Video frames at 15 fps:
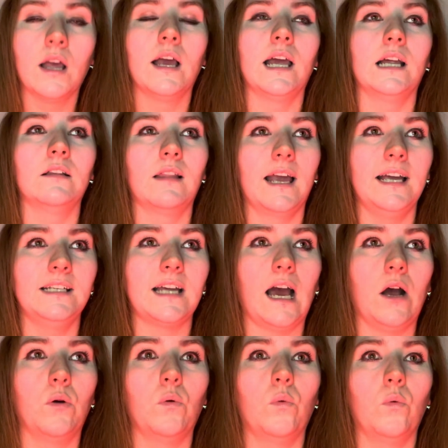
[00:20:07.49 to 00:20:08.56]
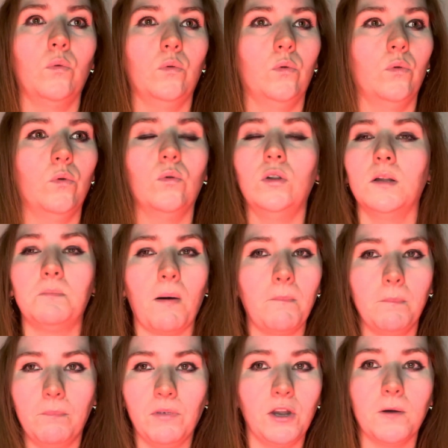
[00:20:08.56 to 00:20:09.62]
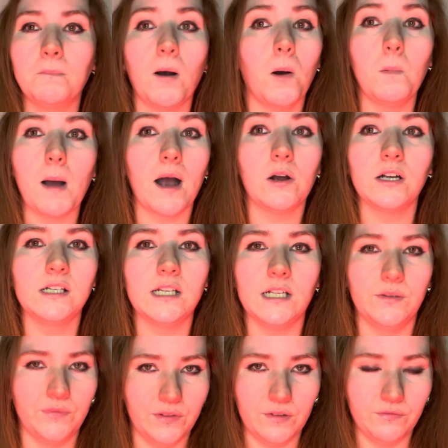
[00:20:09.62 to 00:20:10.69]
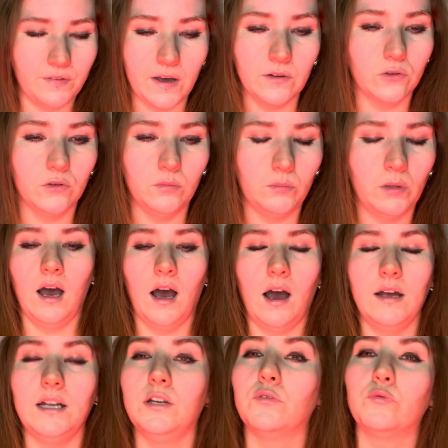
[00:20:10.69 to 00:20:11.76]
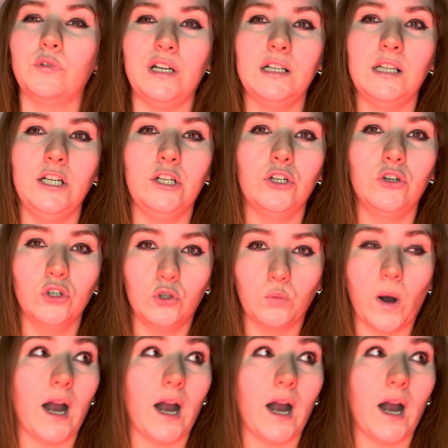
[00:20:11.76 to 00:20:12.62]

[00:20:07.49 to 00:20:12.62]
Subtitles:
It laid out all the barbarity of the film in a really good way.